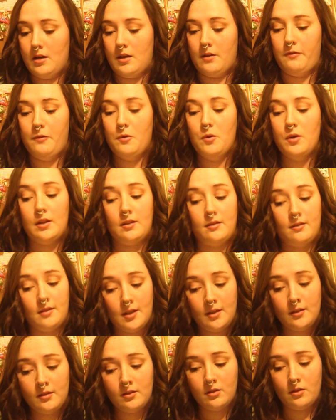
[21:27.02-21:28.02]

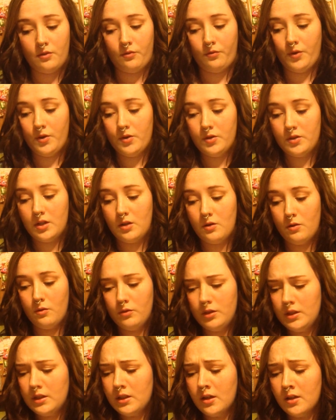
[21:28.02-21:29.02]
46, the first and
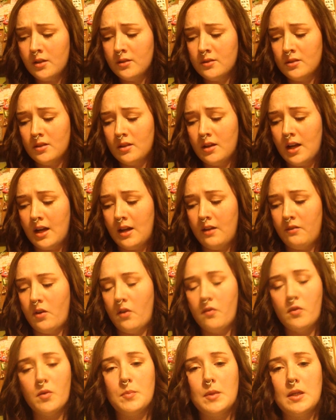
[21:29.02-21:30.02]
only concert I have
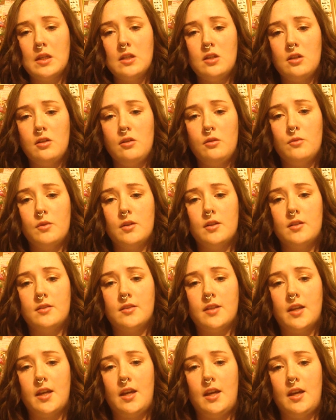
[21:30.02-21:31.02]
ever been to
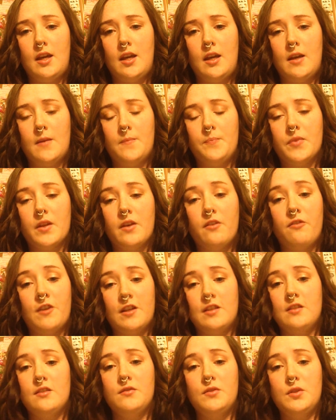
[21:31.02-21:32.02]
was a
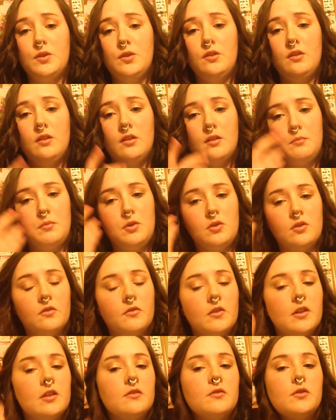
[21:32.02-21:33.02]
festival, music
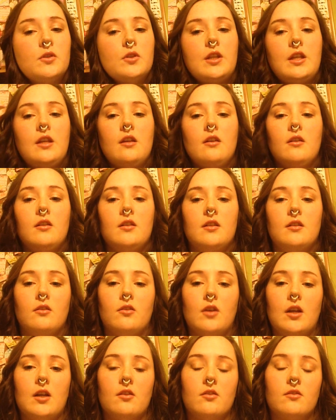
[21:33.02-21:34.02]
festival here in the
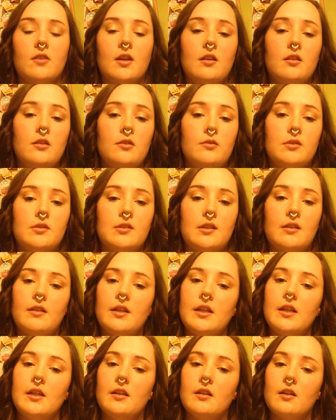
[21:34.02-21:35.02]
greater St. Louis
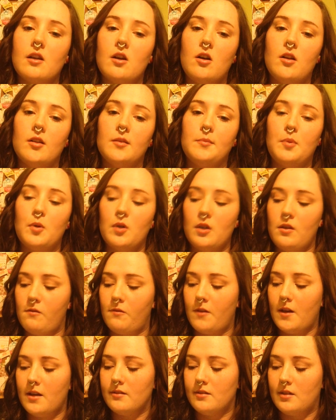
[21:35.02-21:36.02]
area called Point
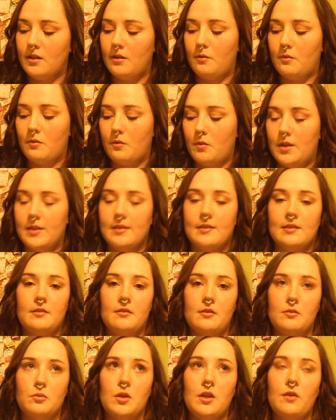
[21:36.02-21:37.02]
Fest, and it was
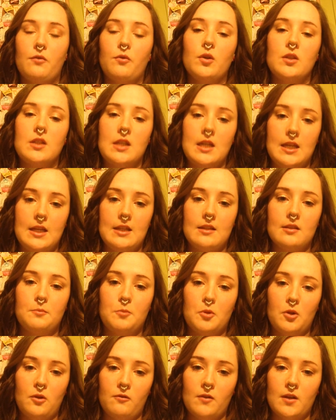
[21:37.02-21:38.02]
2014's
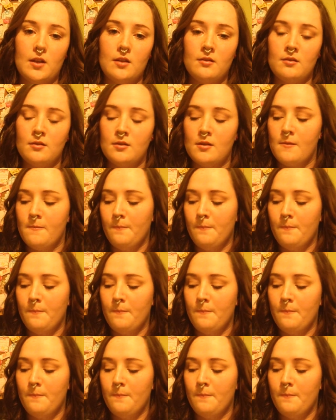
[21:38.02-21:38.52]
Point Fest.